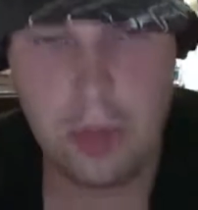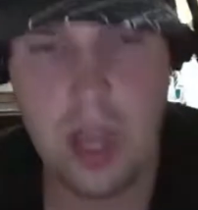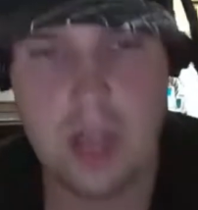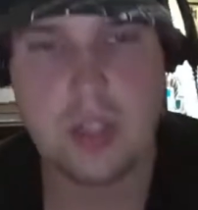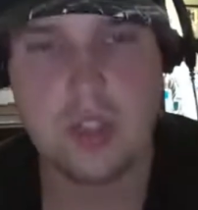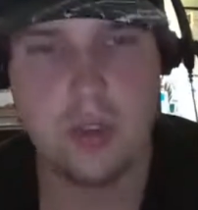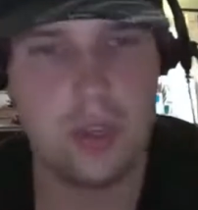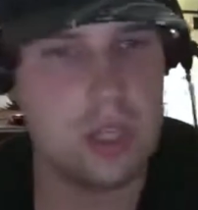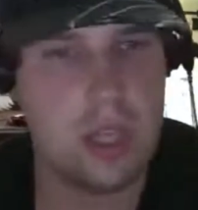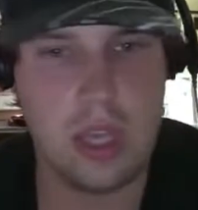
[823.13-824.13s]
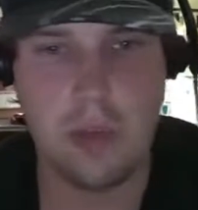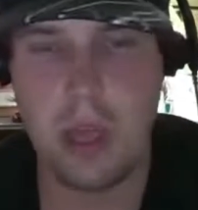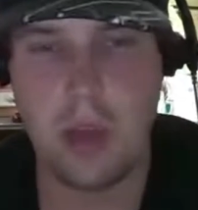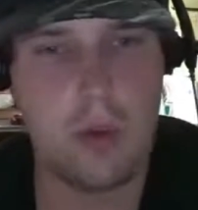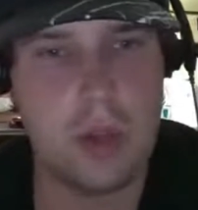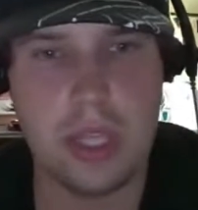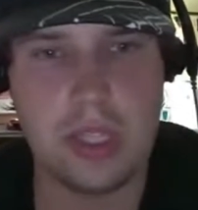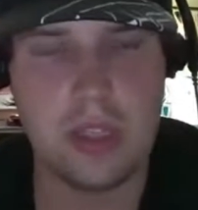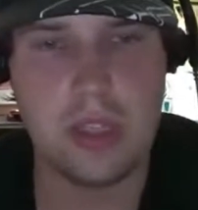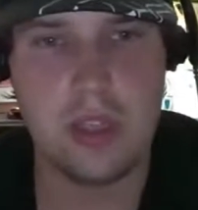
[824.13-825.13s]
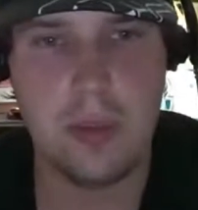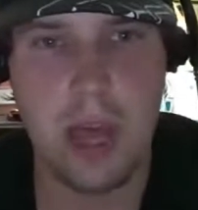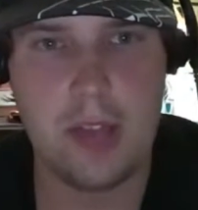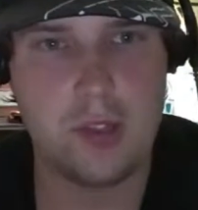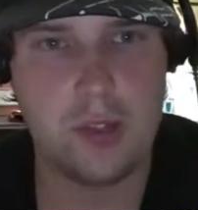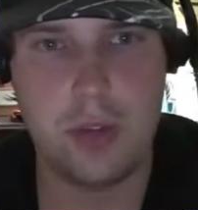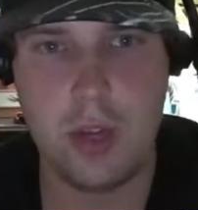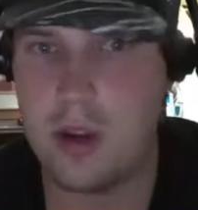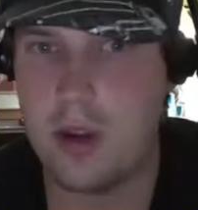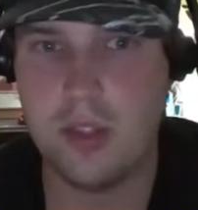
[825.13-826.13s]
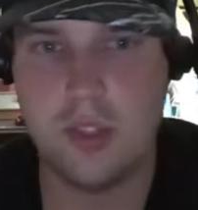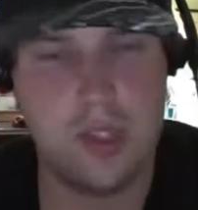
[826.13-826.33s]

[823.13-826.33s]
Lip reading: but I just don't think they can make a run like they did the past 2 years.